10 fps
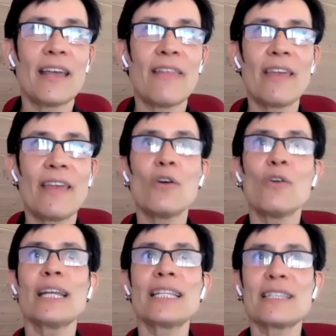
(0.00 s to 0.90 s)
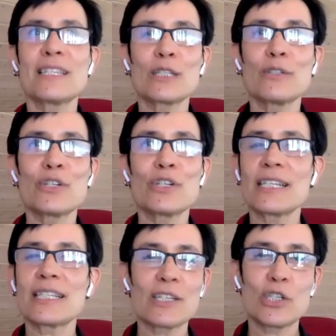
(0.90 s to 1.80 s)
and then the solution
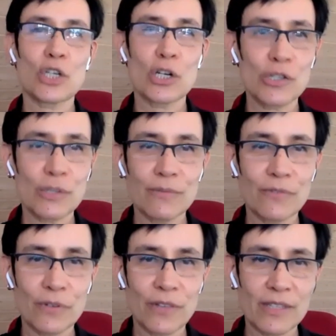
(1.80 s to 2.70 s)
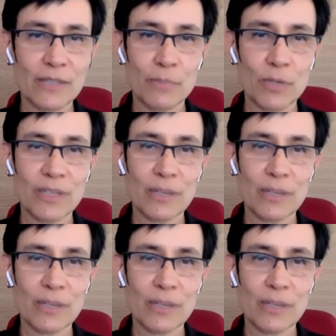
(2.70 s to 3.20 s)
is let's charge them for the support